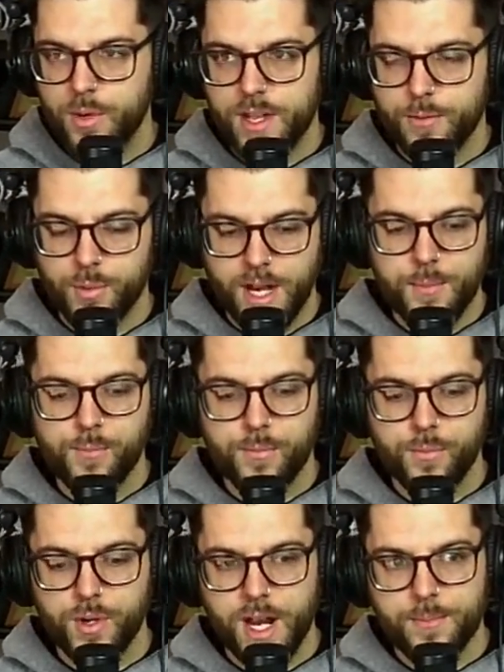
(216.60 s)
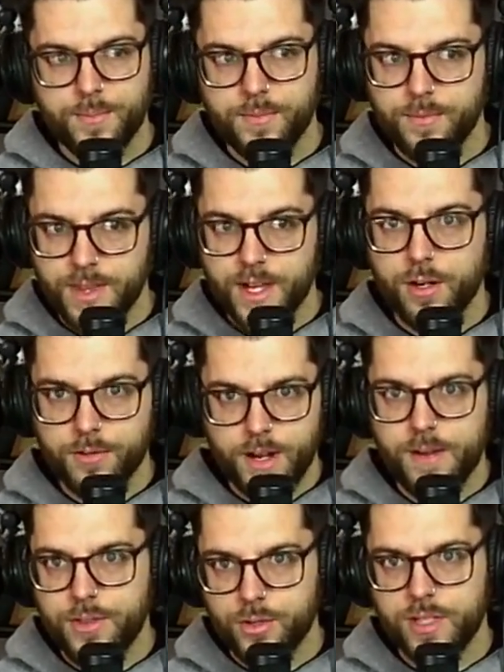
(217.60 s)
when I'm there,
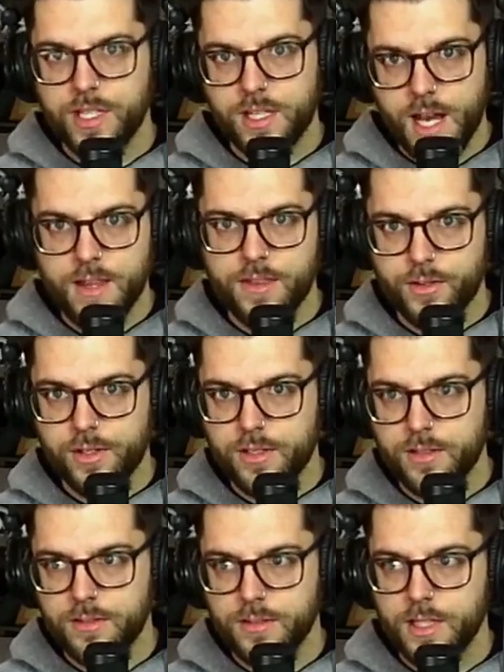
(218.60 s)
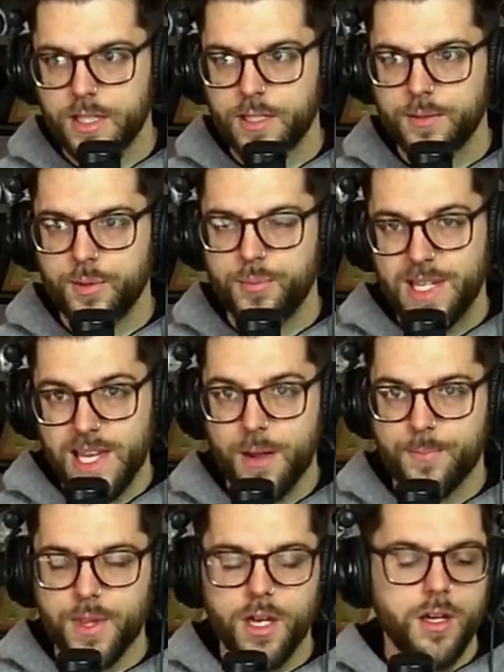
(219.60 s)
5:30 to 9:30 p.m.,
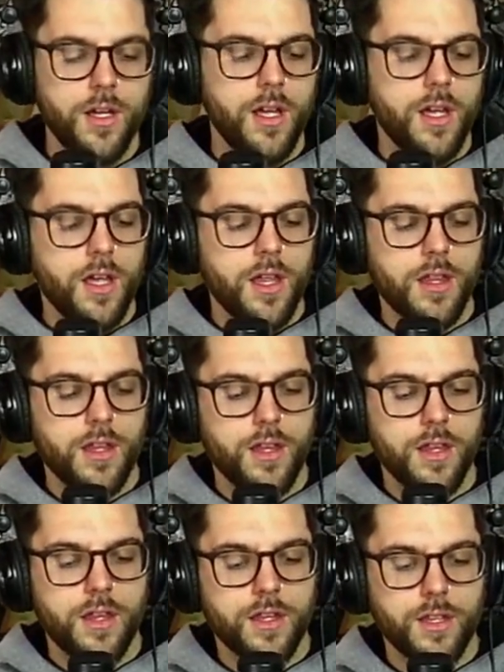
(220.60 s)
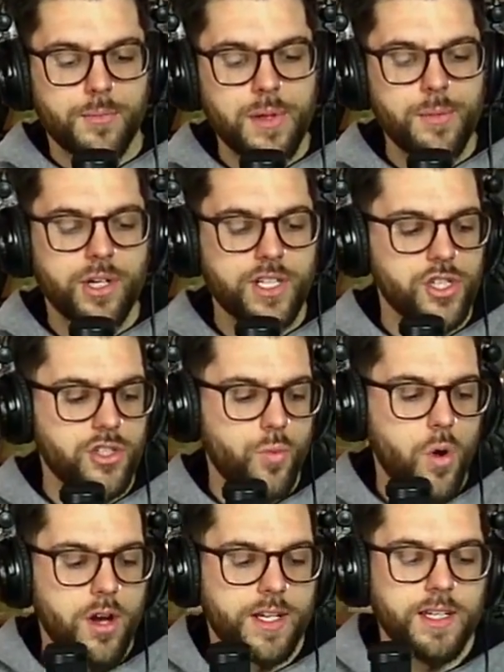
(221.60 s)
people can just
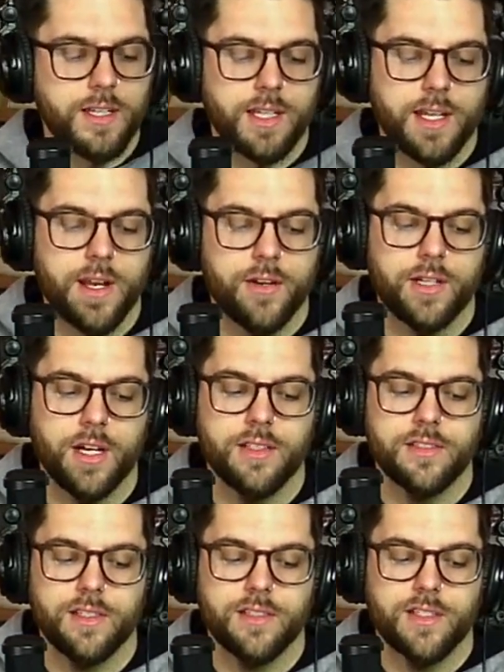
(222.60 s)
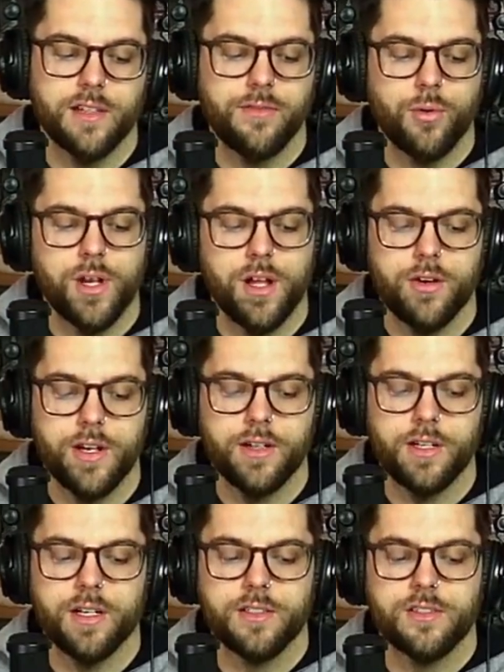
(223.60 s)
walk in and get haircuts, and it's like $4
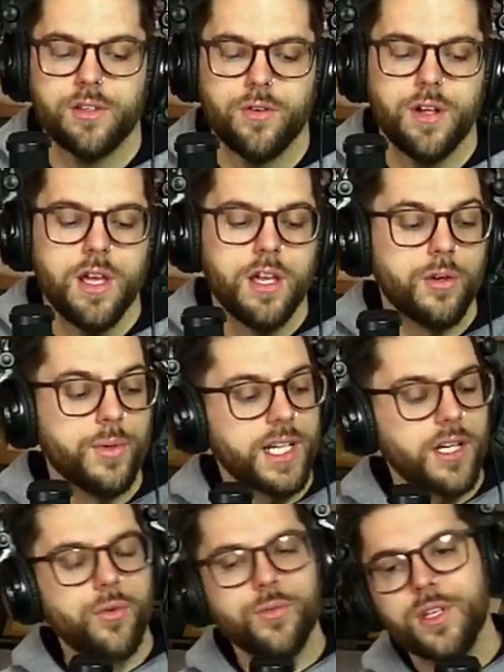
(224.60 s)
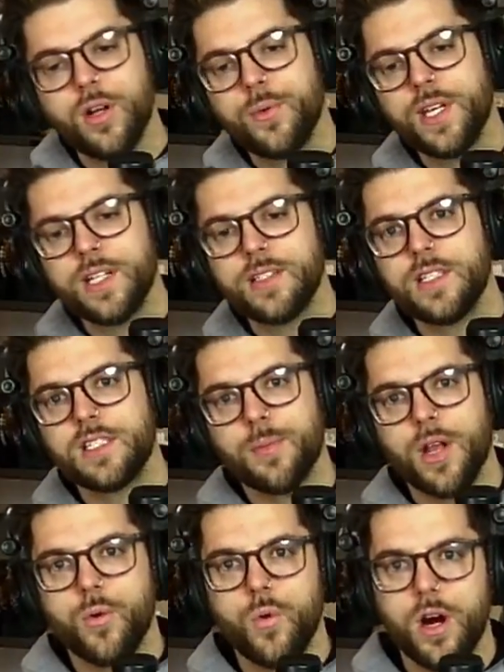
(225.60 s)
haircuts. So we get a decent
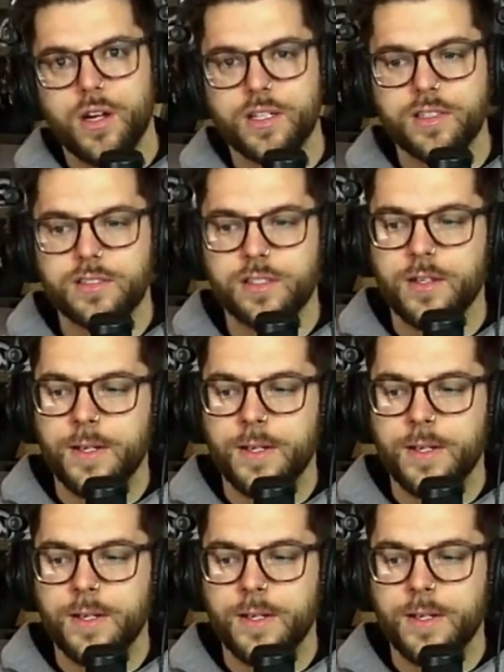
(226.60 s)
amount of walk-ins.